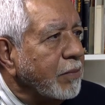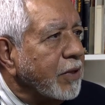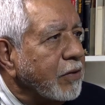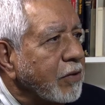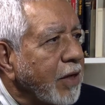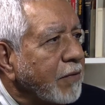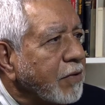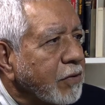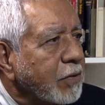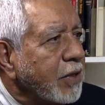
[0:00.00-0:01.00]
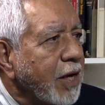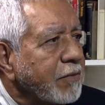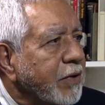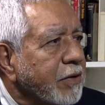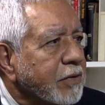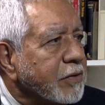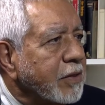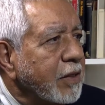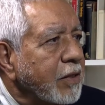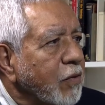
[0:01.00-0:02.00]
But after 2.5 years,
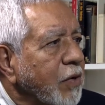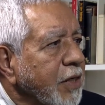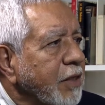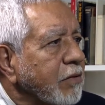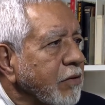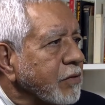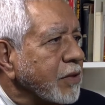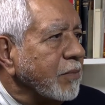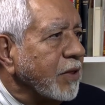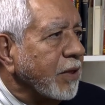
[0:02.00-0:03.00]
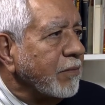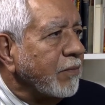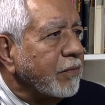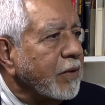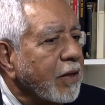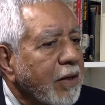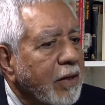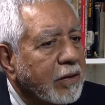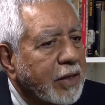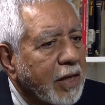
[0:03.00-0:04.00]
we need to do something.
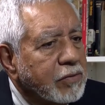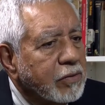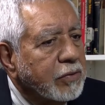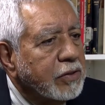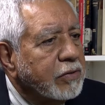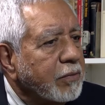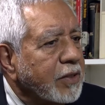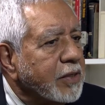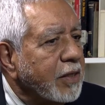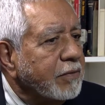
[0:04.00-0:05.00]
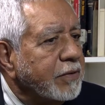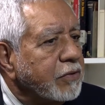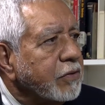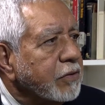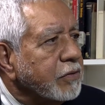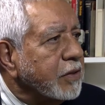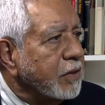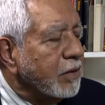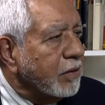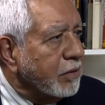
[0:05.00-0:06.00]
Yeah. Councilor Winter and myself introduced
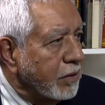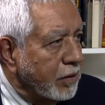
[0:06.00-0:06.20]
a